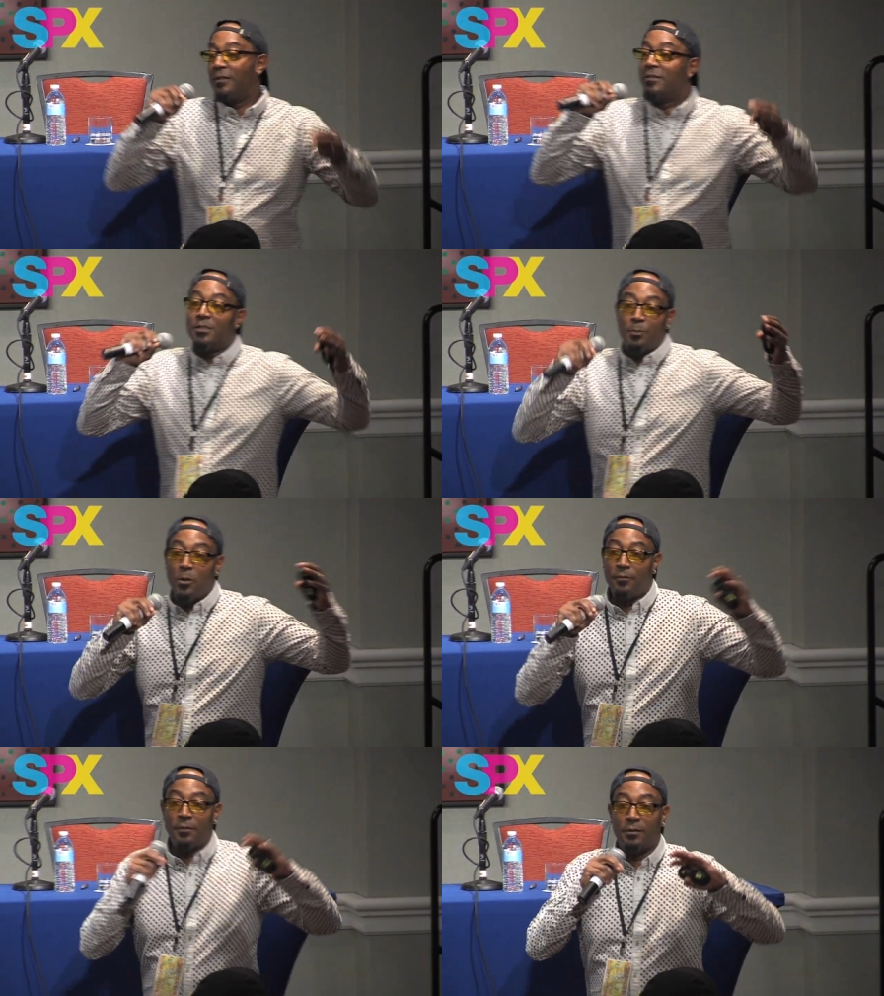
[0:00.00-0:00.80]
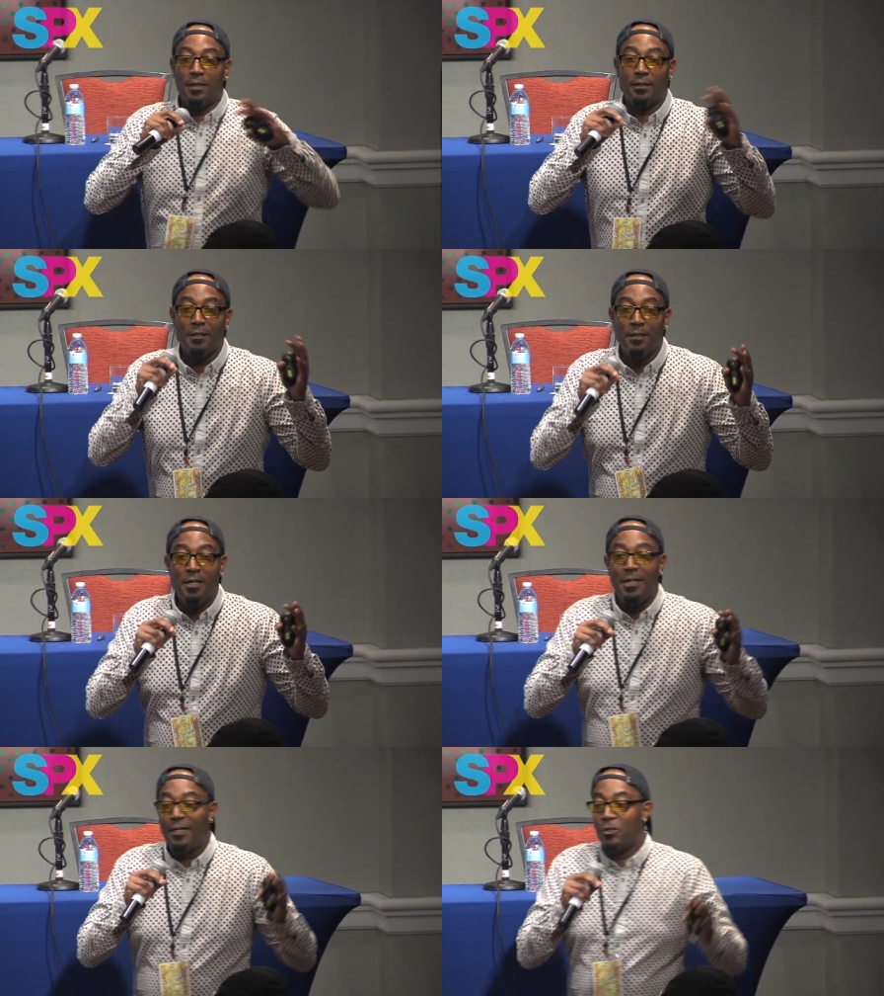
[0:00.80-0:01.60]
This is perfect. Like,
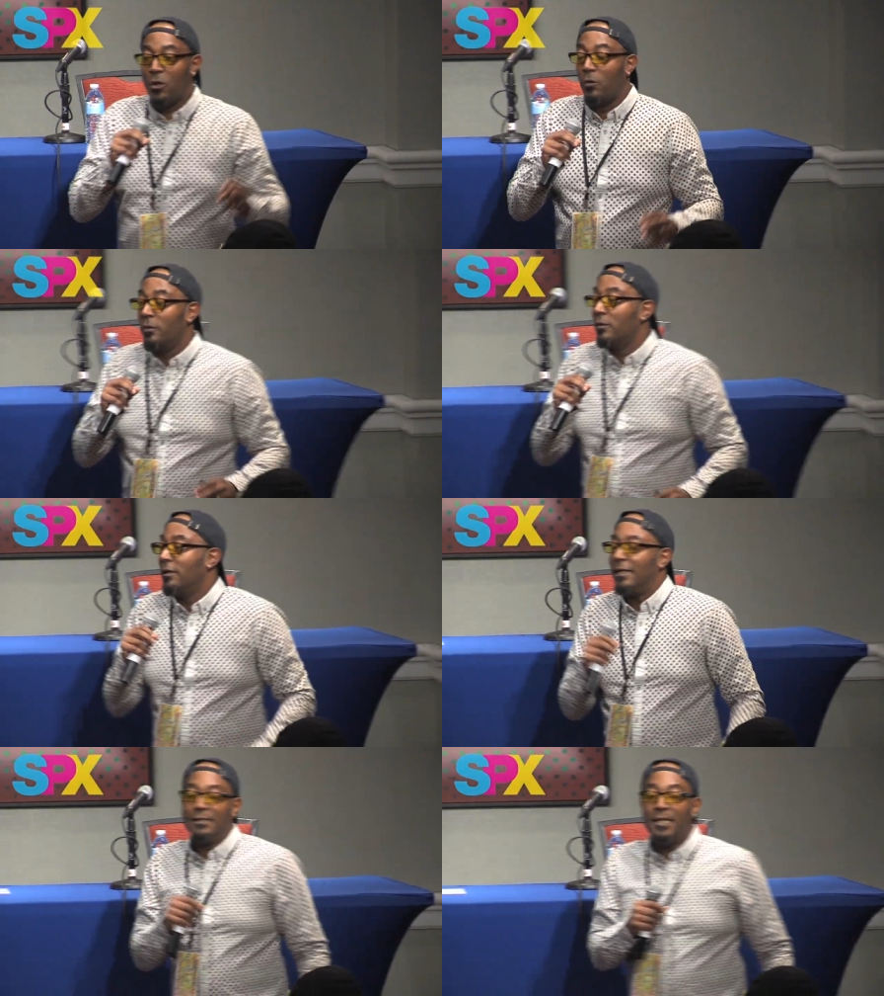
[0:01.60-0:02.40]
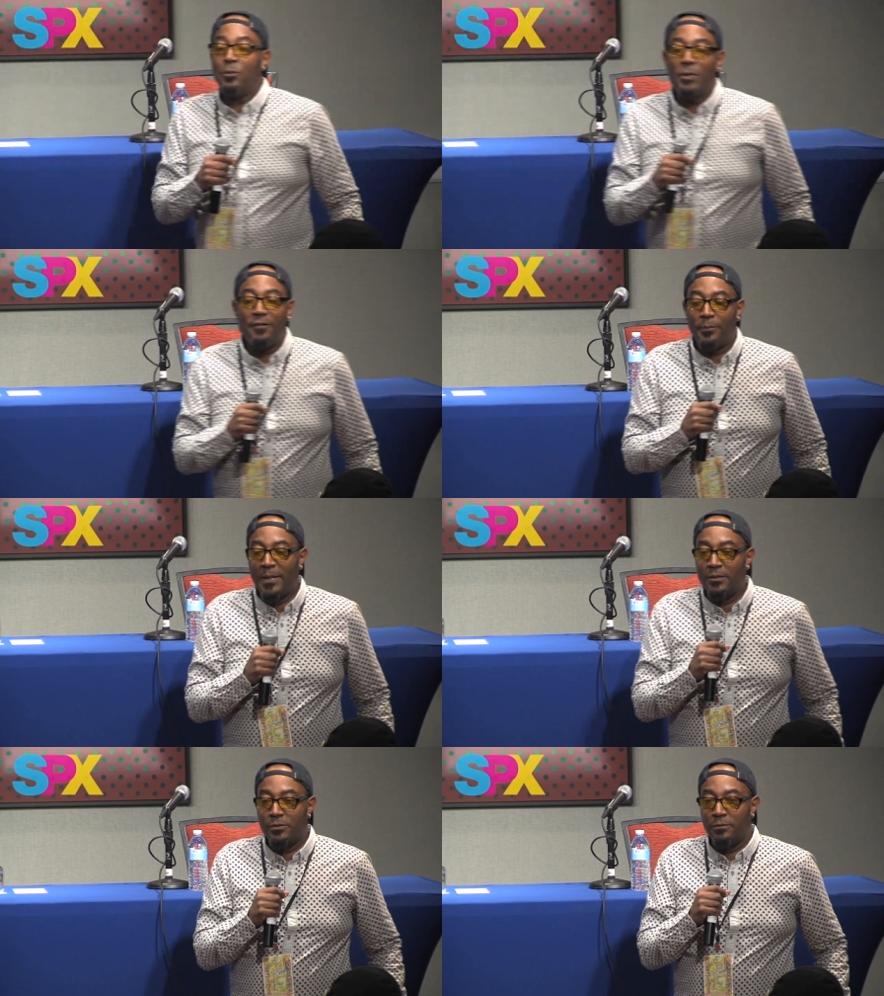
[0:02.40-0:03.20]
you know, does anyone have a
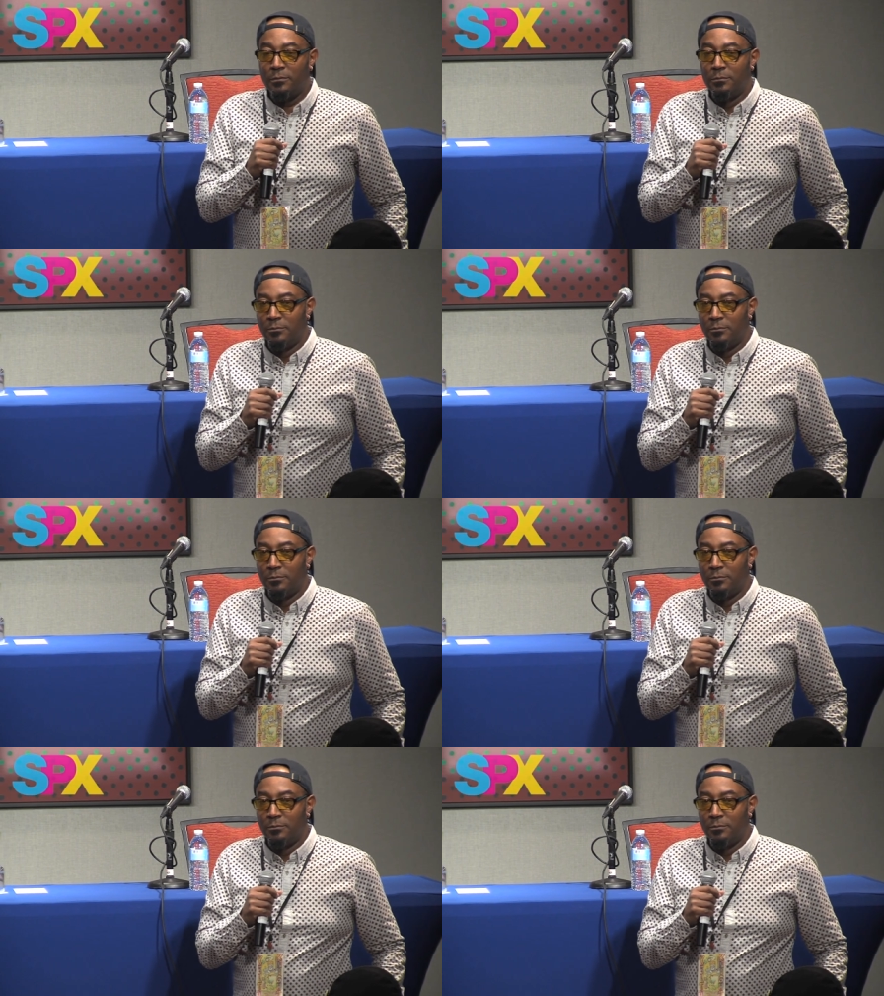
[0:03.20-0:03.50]
pencil?